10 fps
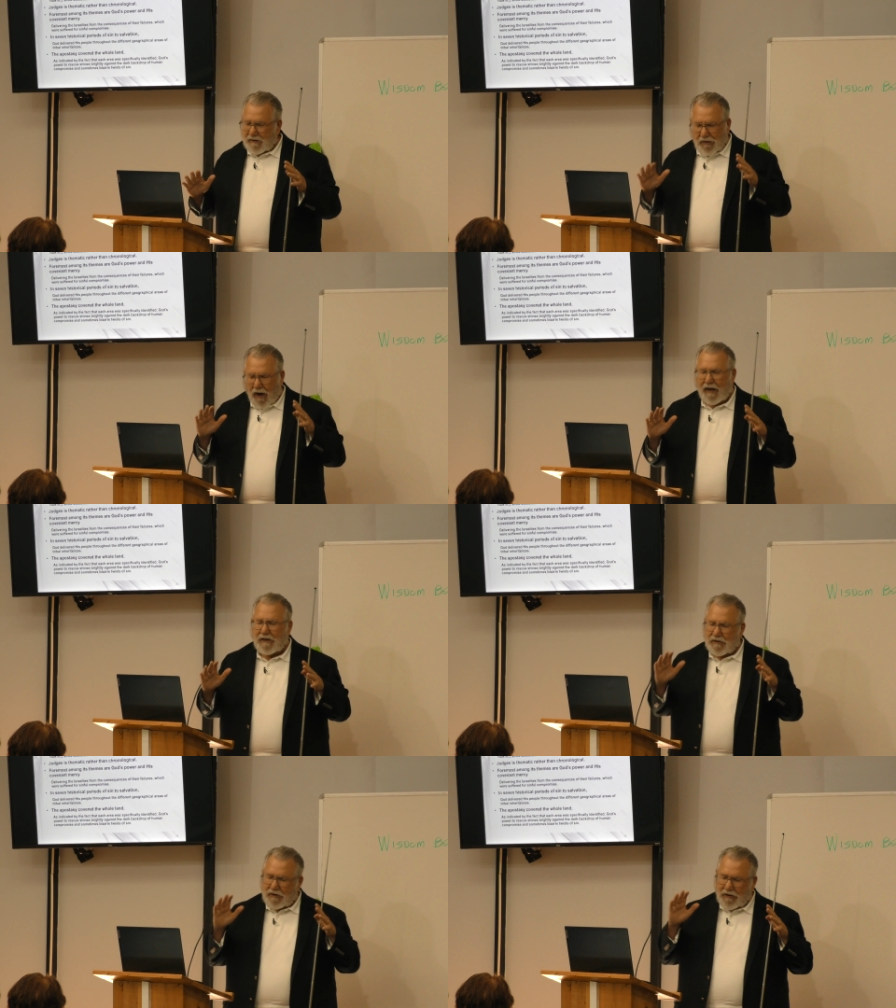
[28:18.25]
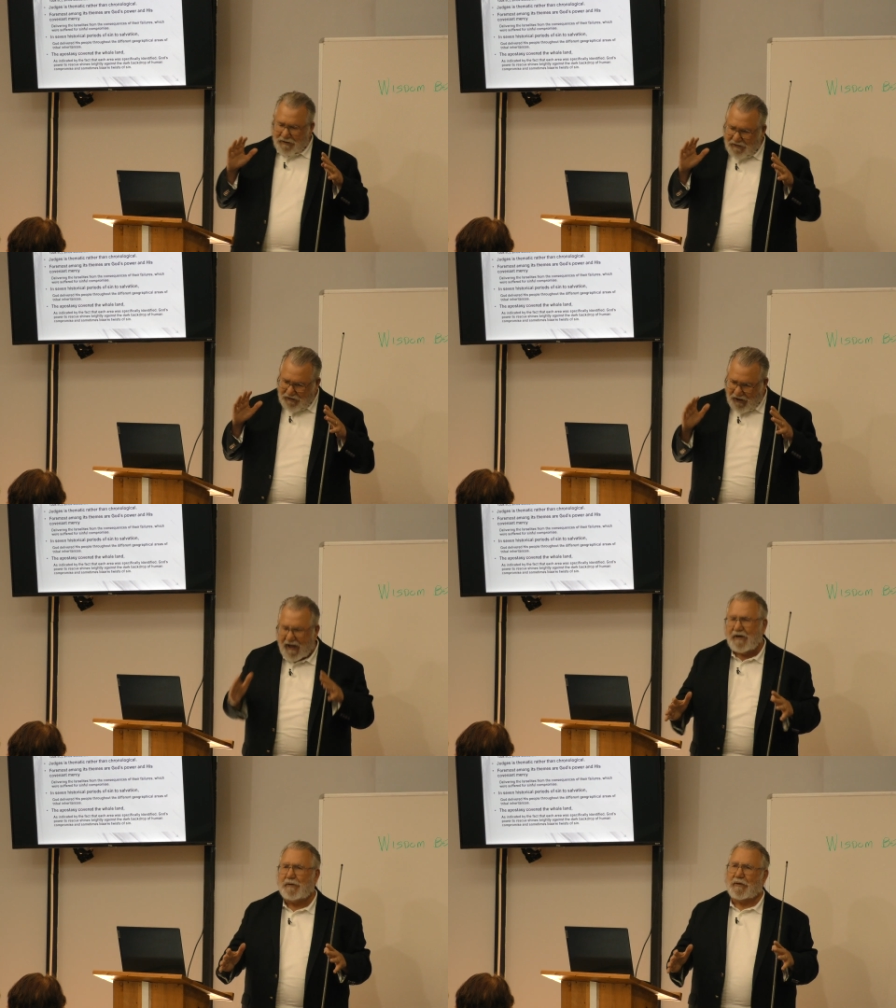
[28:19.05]
God is
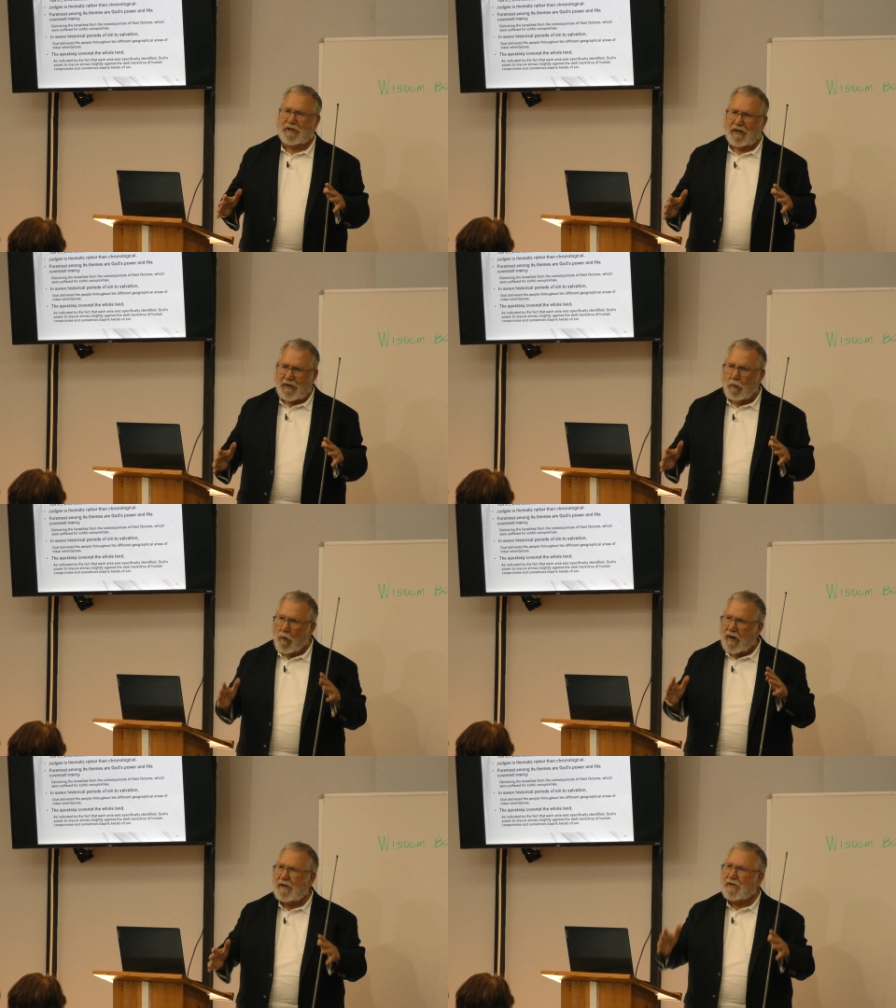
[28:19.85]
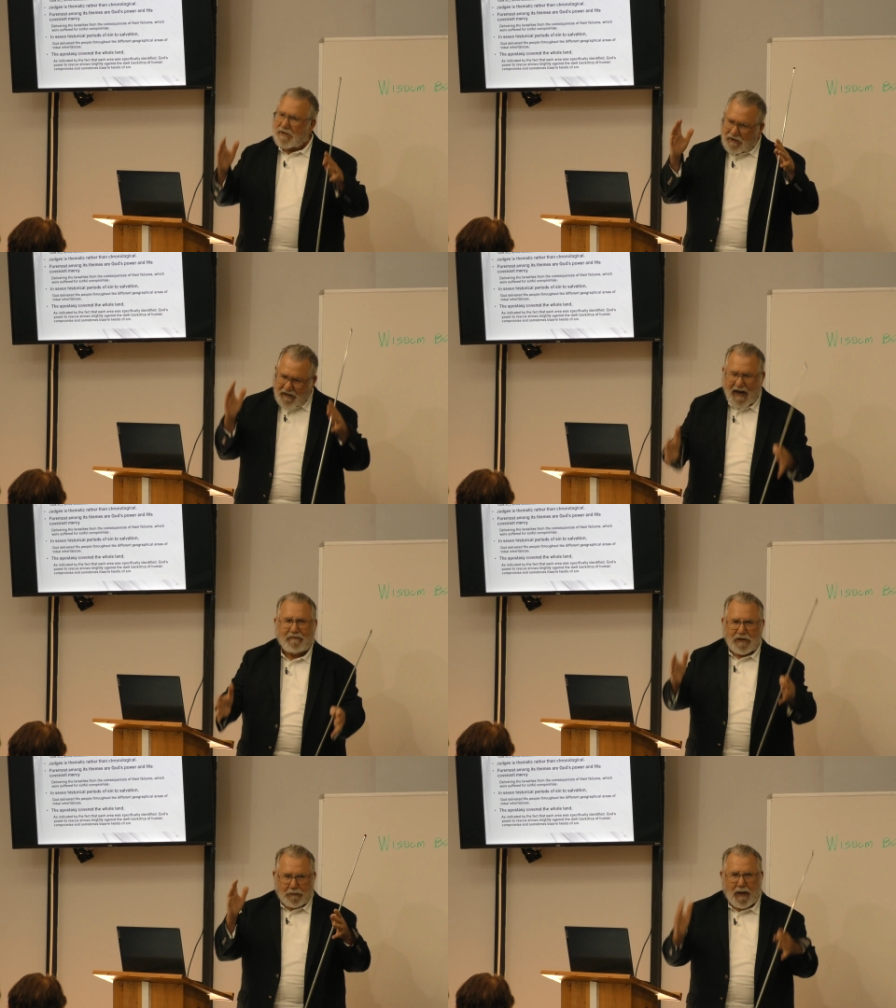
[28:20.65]
continuously wanting to save
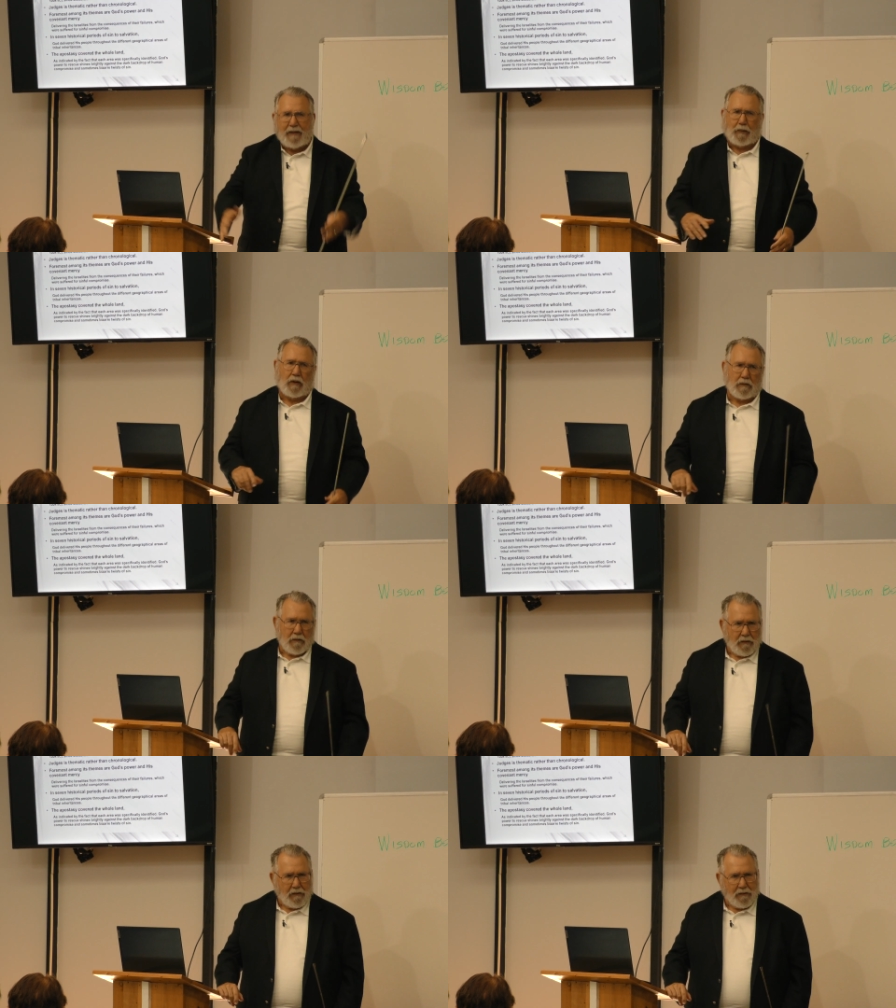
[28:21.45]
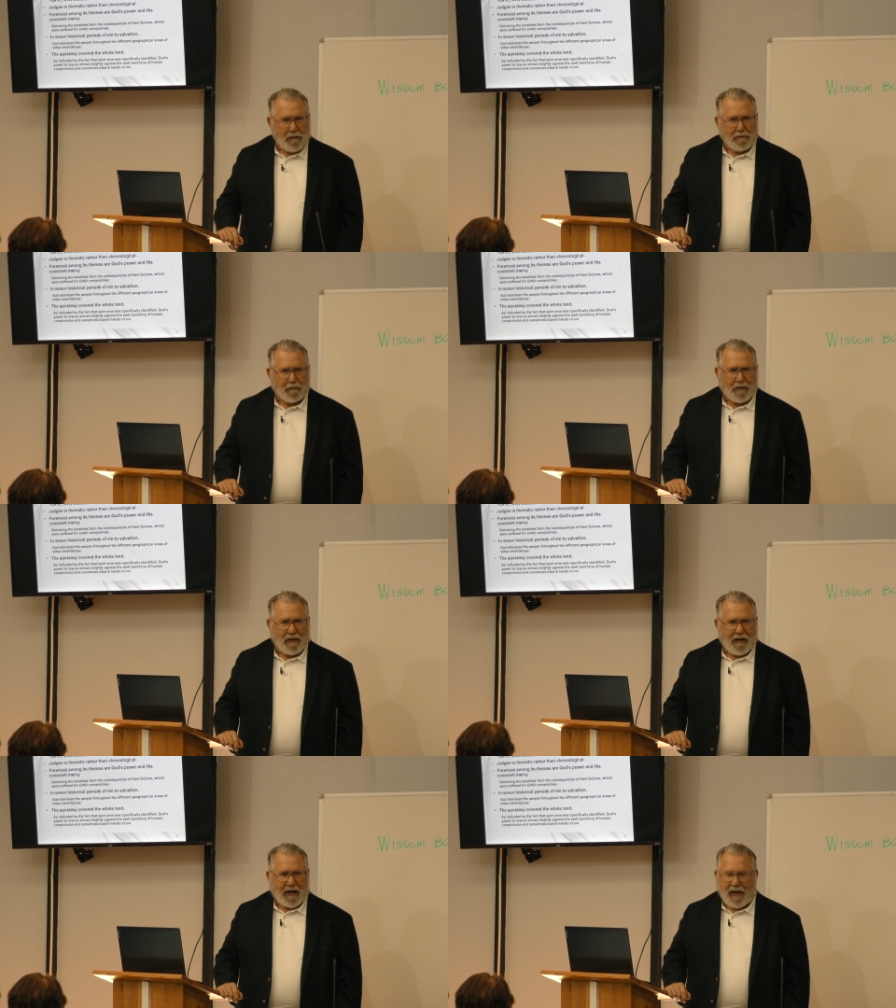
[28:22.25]
his people,
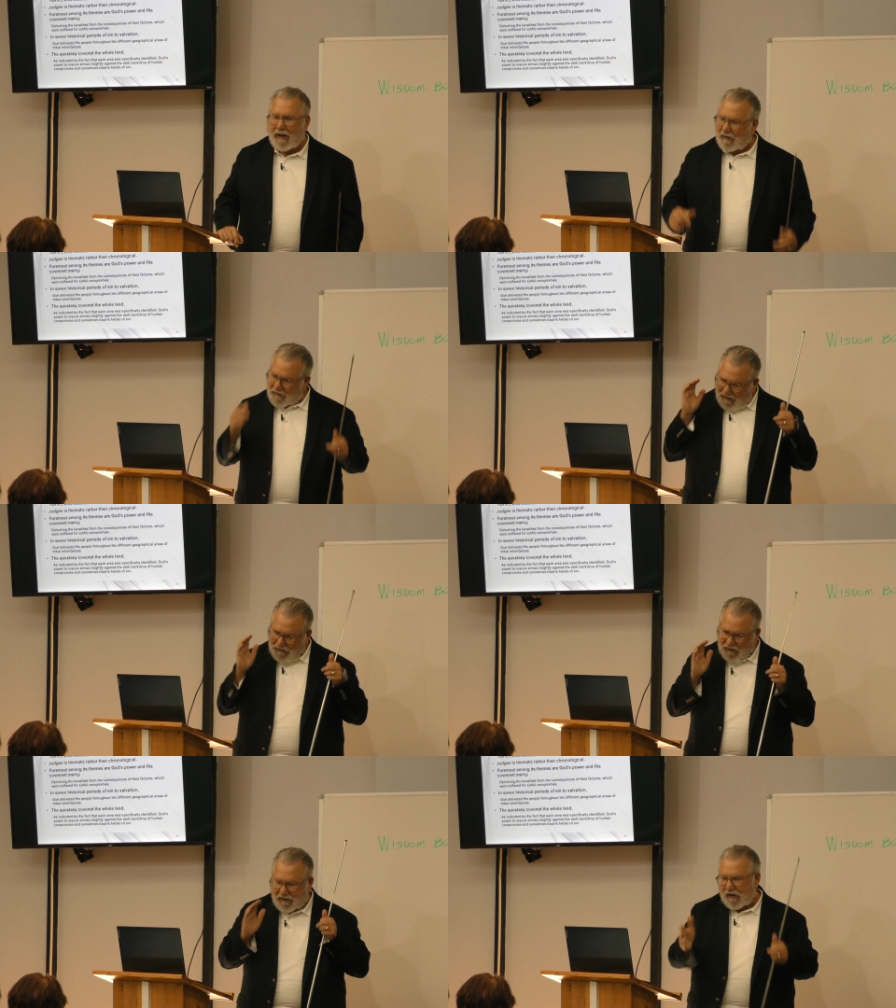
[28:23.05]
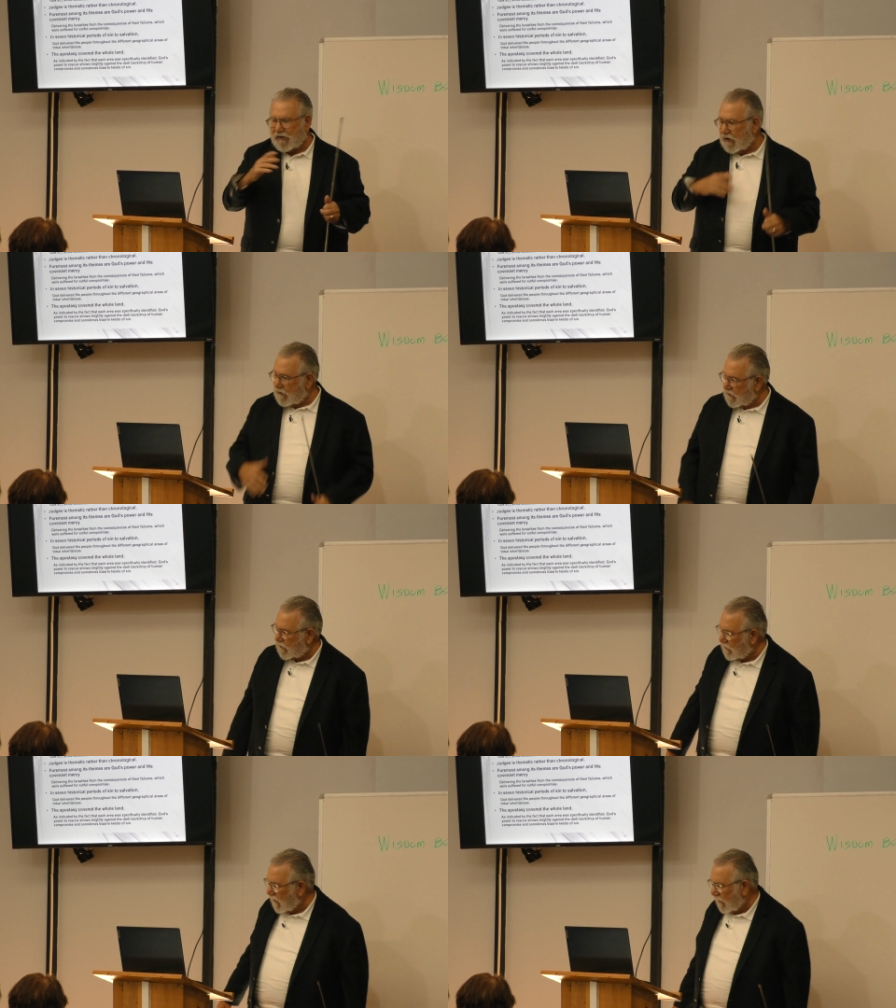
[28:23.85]
and they just continue to
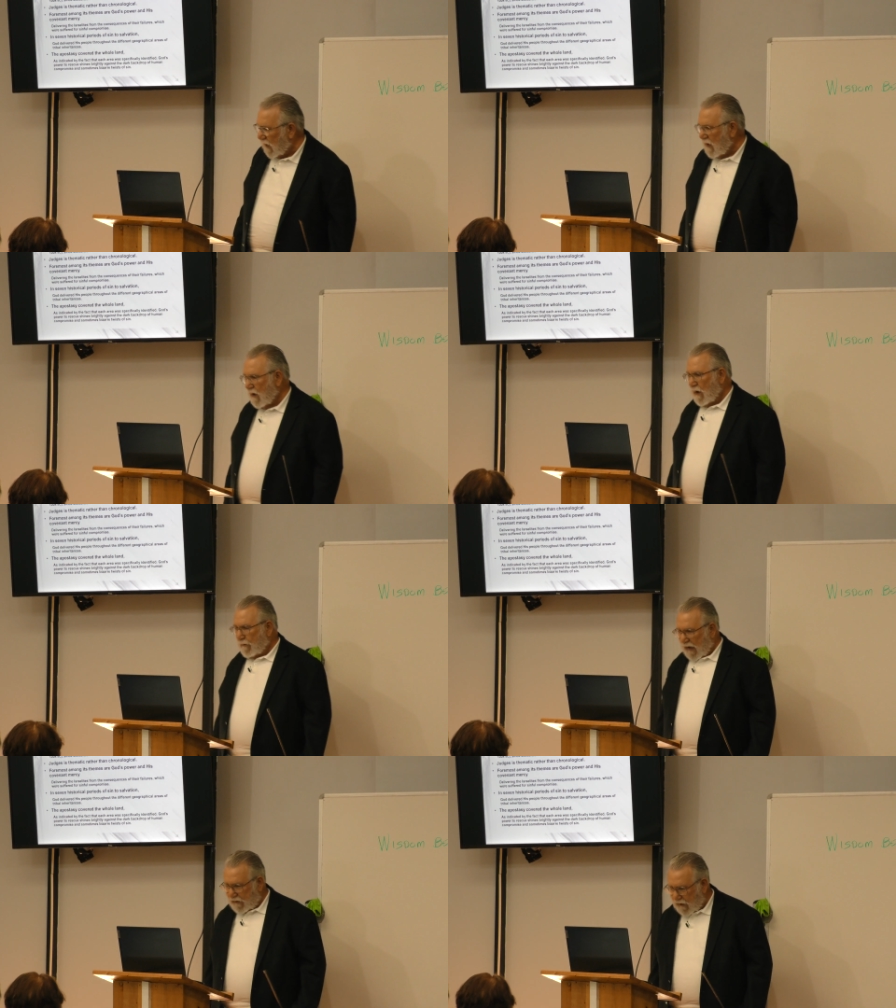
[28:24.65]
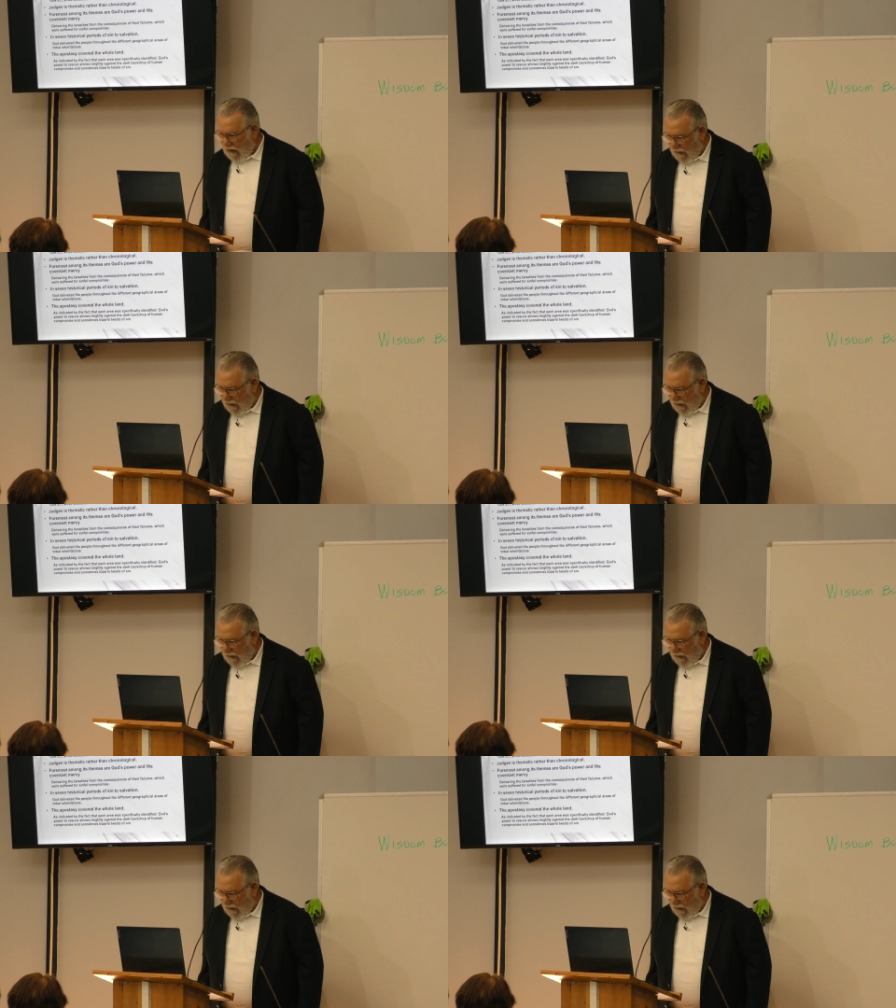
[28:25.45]
screw up. But